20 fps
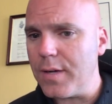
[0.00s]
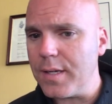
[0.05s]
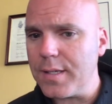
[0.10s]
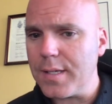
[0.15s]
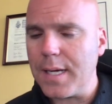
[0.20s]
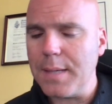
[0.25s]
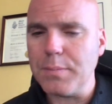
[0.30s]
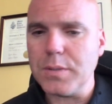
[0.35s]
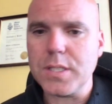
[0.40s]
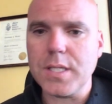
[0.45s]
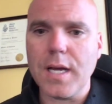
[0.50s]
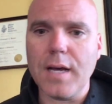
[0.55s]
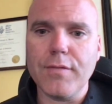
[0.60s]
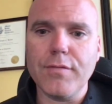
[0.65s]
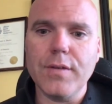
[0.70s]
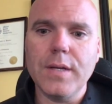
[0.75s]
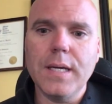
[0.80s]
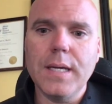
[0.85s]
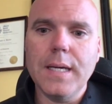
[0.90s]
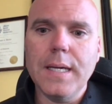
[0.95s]
I type
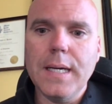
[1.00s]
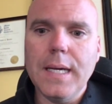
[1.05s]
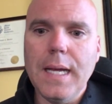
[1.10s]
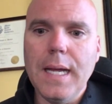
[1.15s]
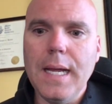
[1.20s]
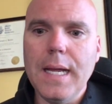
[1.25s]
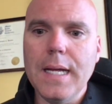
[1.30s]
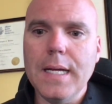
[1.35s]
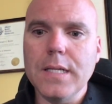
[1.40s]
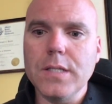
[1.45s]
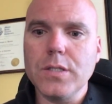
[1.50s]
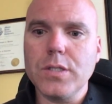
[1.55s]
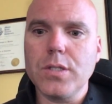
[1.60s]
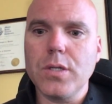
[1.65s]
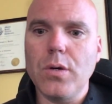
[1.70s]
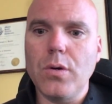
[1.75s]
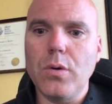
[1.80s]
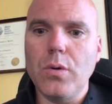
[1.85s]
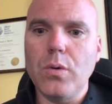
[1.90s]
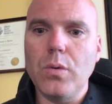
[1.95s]
stuff. And
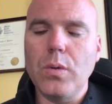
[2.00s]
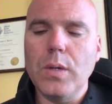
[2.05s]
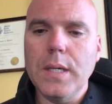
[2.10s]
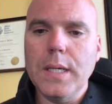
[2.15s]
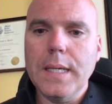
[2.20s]
so